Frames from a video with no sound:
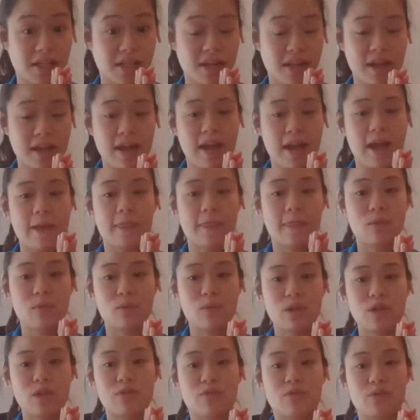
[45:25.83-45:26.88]
And then when you've
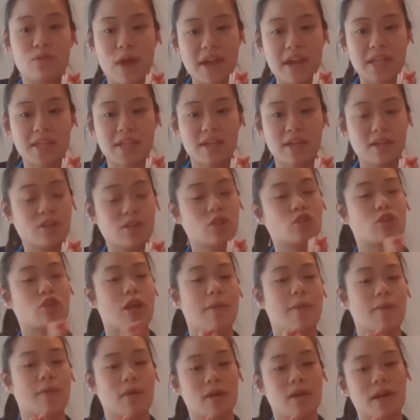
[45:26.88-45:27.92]
rested, the
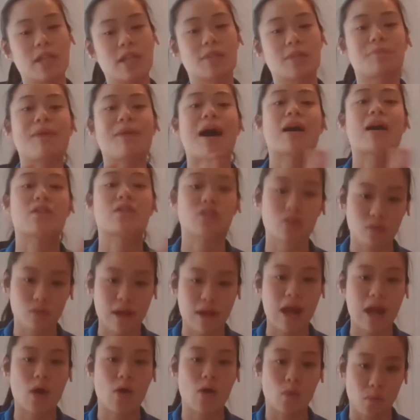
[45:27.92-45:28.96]
tremor is back to
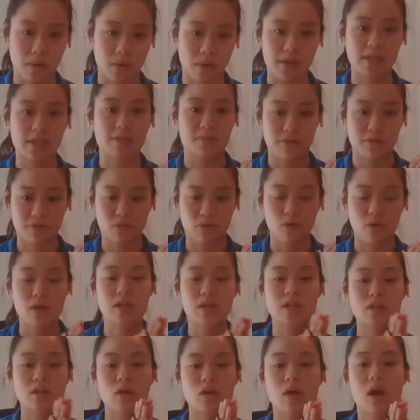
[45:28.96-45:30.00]
how it was before.
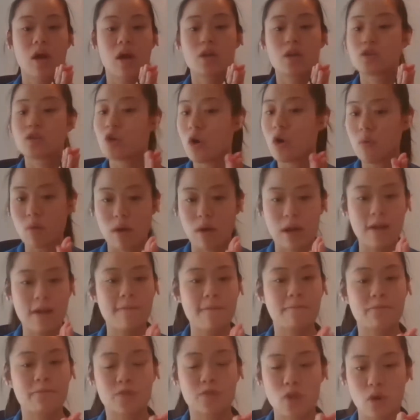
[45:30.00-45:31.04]
So don't worry,
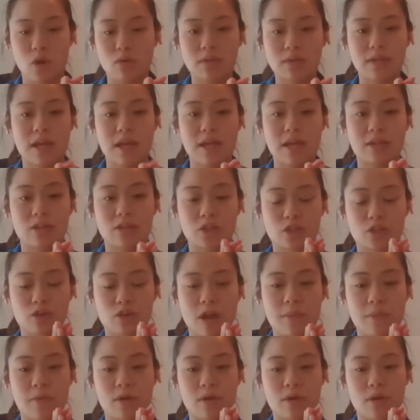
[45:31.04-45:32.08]
don't let the
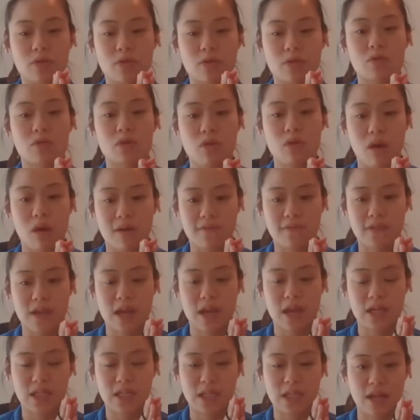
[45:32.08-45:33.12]
tremor throw you
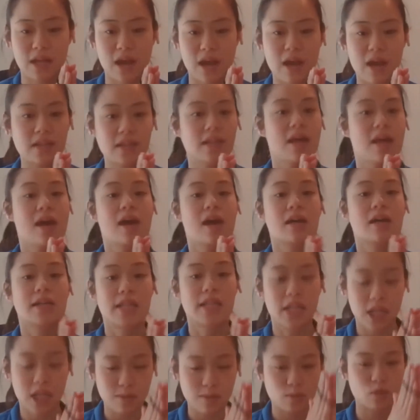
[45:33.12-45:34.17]
off the exercise.
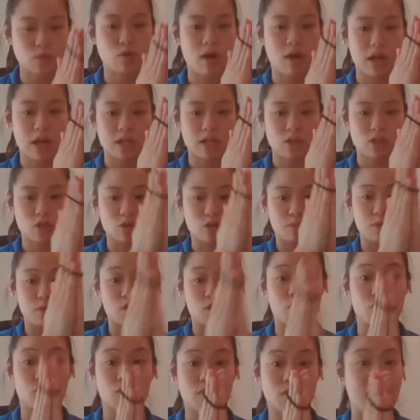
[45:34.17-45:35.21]
Keep trying to
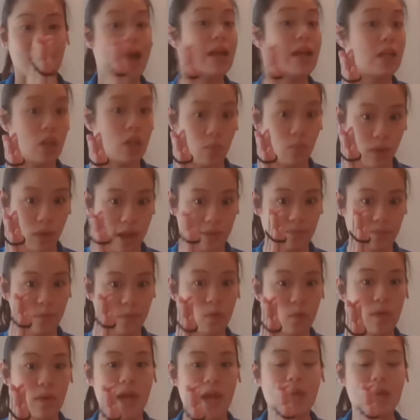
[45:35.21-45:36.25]
push through it anyway,
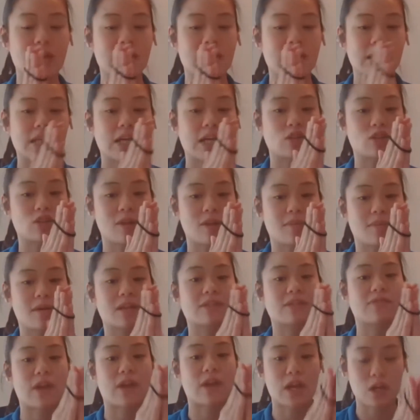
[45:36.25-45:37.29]
okay? Because that tremor
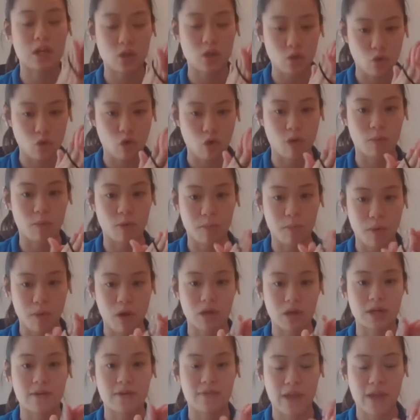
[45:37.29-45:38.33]
is a very normal
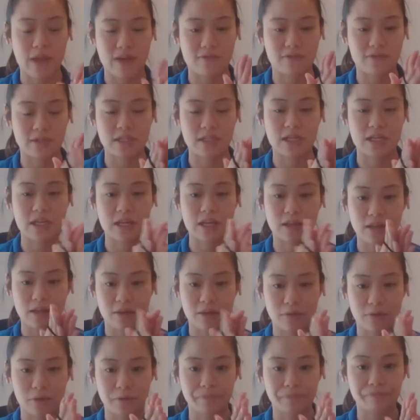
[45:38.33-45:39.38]
part of that fatigue
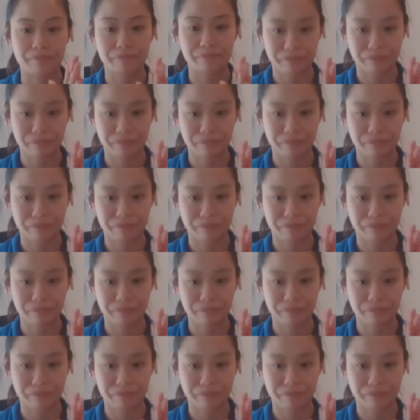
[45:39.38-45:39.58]
level.